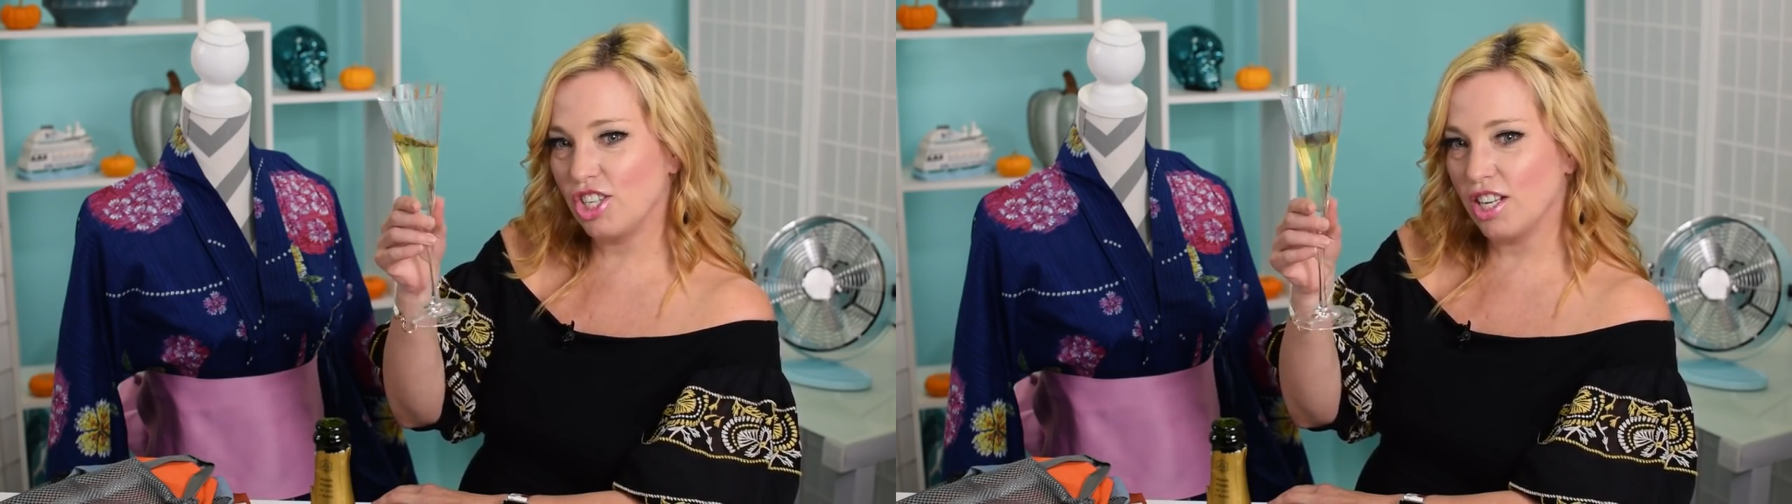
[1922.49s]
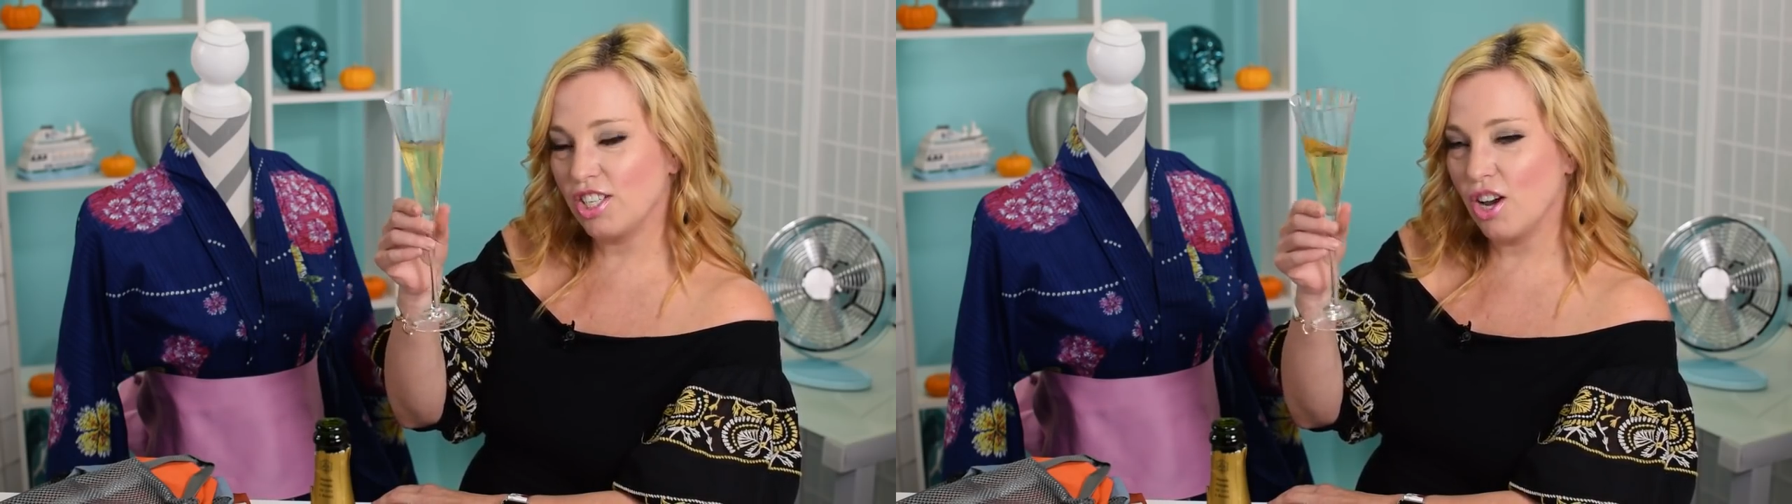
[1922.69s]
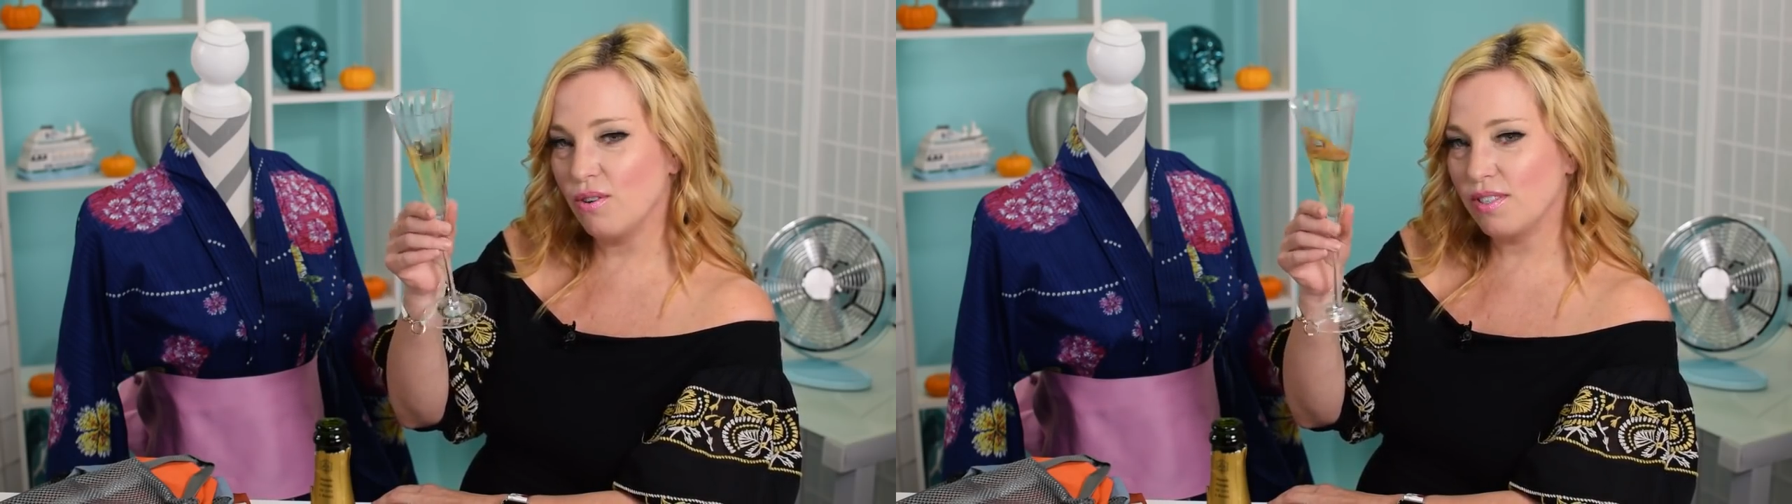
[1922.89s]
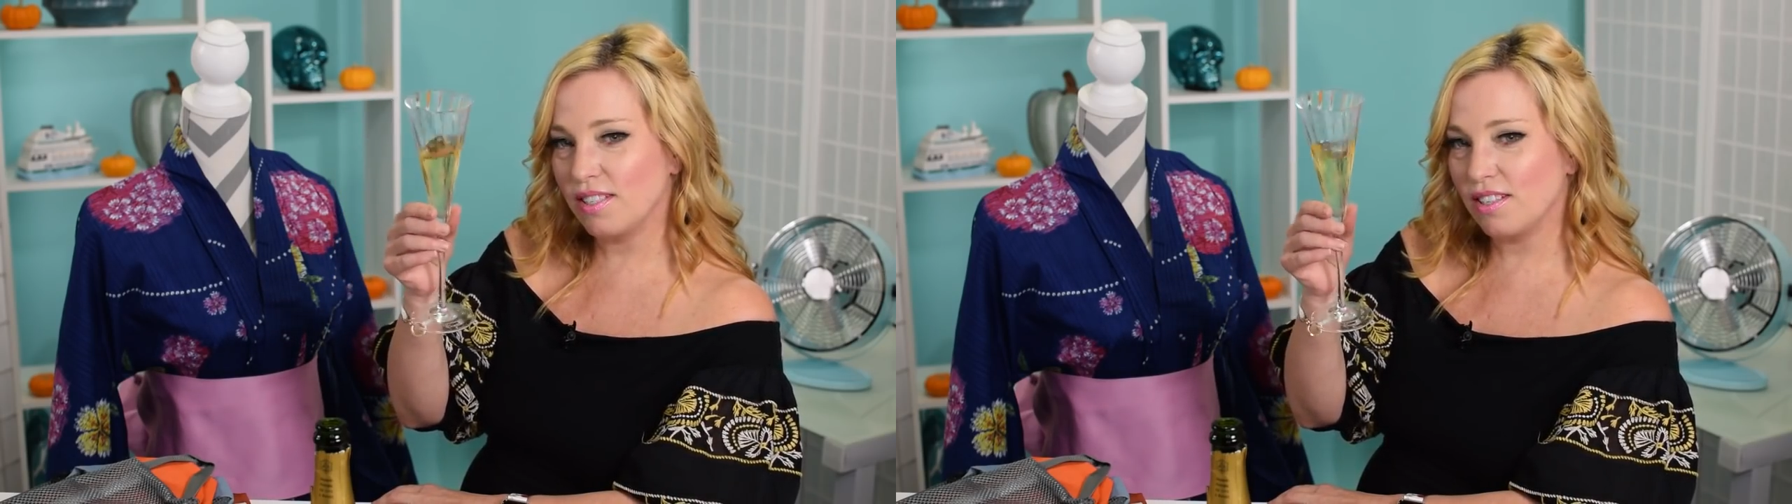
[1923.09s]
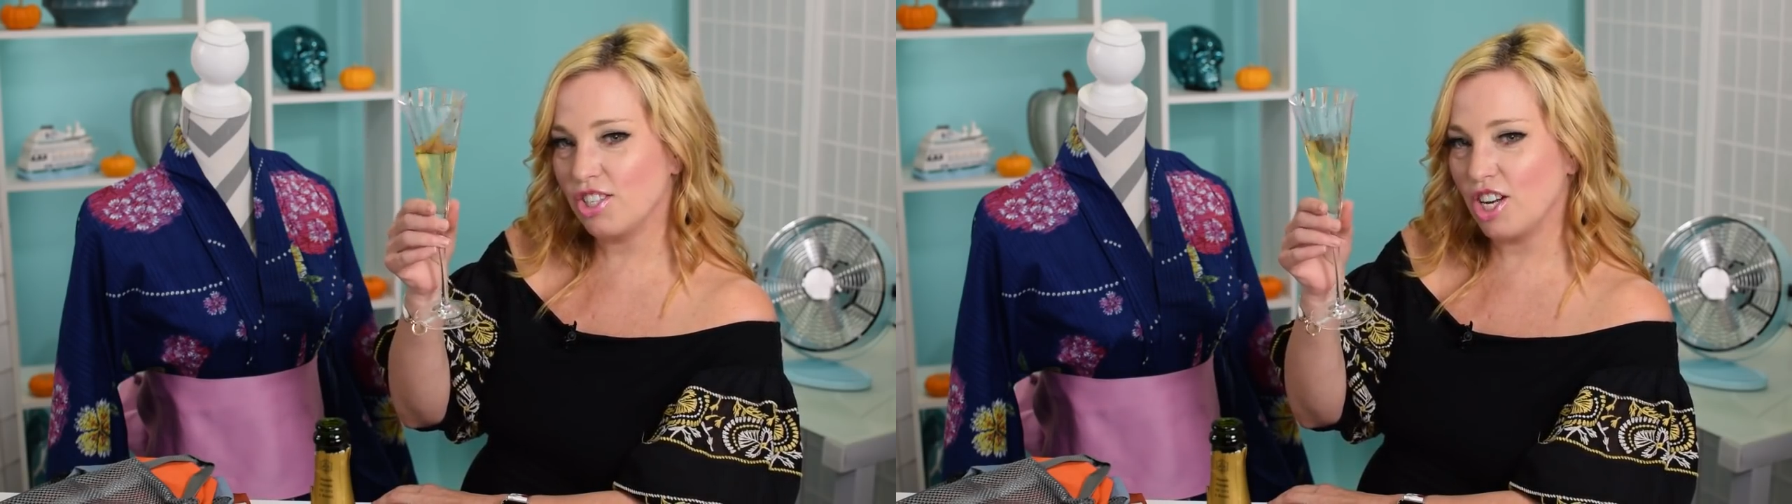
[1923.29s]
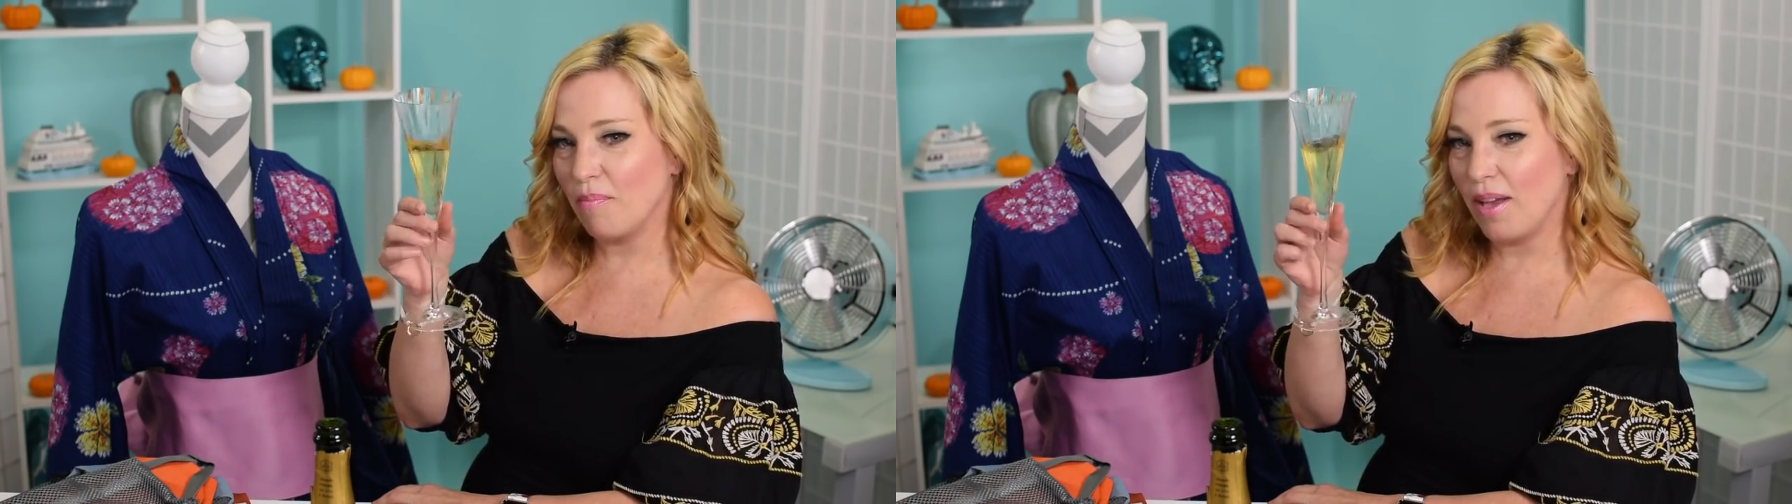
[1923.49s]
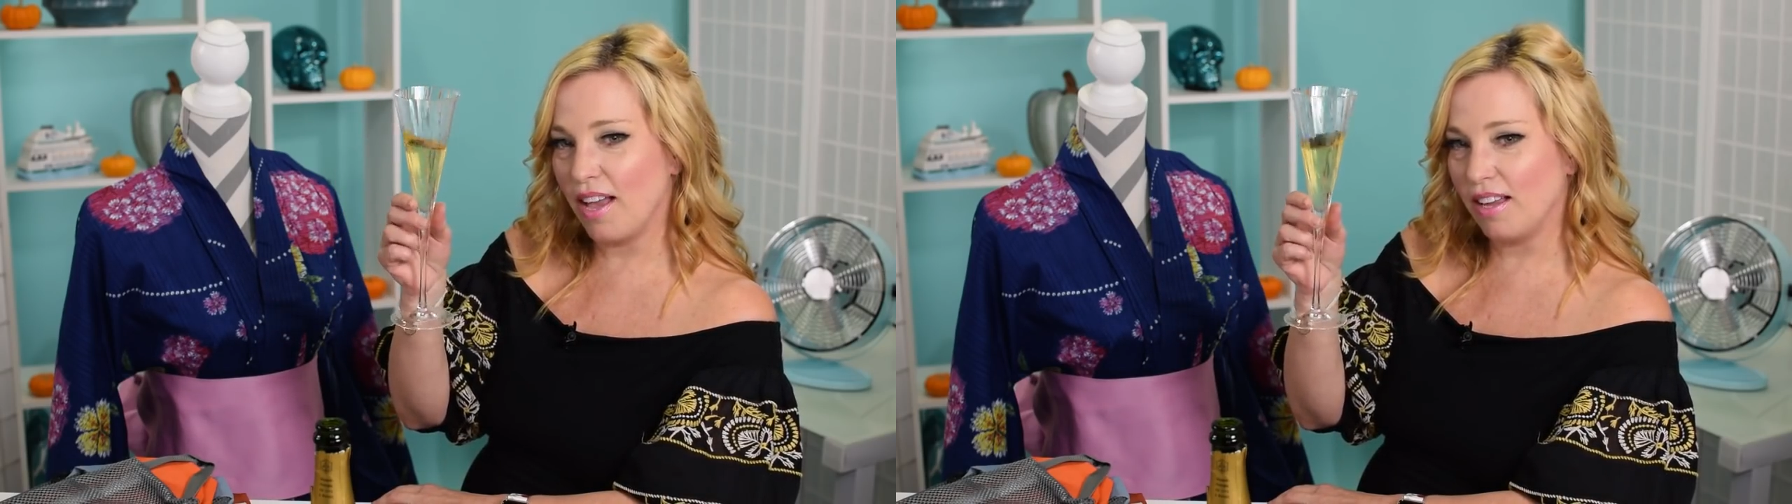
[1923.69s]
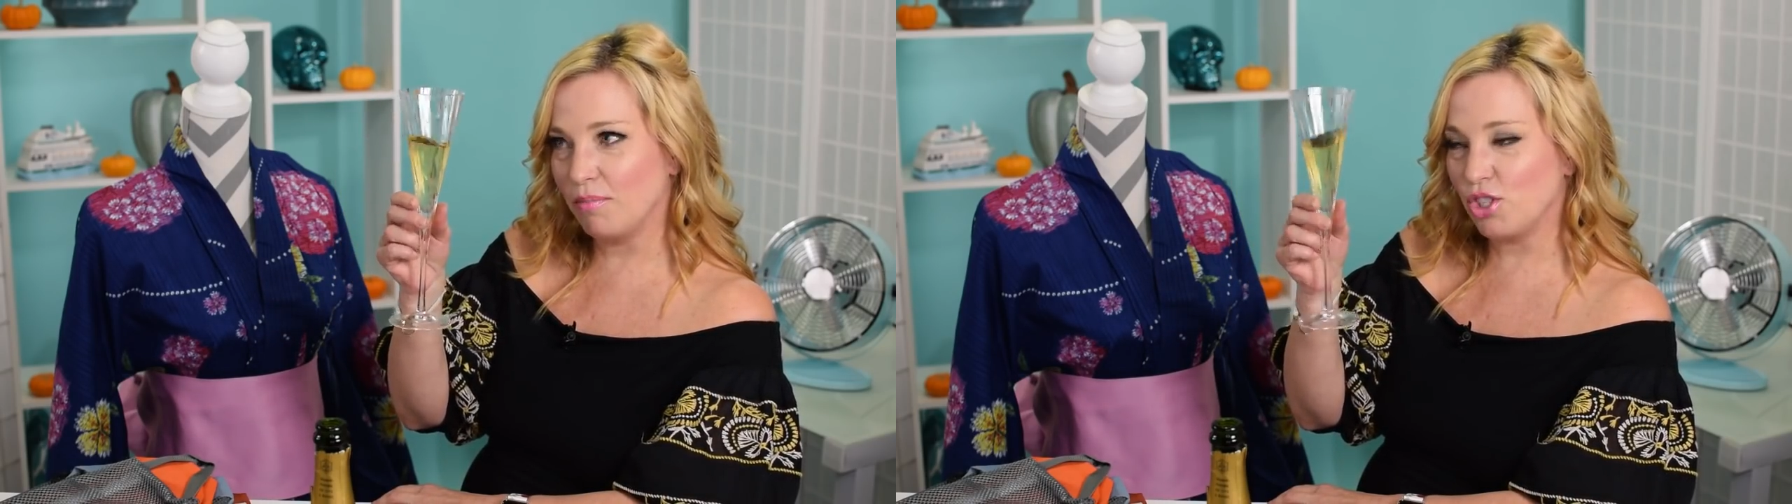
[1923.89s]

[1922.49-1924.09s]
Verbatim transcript: a toast to the champagne.